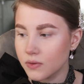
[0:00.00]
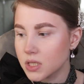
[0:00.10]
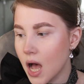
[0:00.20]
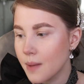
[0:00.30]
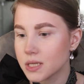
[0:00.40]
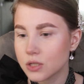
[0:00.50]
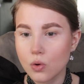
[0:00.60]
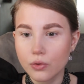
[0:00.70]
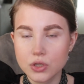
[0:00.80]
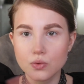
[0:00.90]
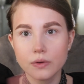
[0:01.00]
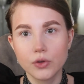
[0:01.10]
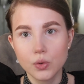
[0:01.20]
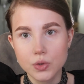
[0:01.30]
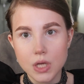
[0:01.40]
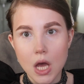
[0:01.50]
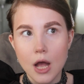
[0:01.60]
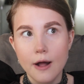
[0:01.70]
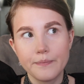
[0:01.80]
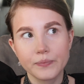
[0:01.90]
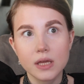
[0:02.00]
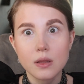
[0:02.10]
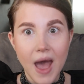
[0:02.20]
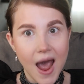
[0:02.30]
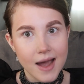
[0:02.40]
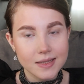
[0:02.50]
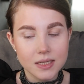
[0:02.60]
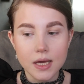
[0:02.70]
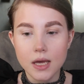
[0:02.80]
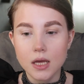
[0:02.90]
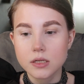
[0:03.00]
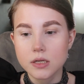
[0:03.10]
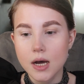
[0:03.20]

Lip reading: of the time I did all these reviews in the past, and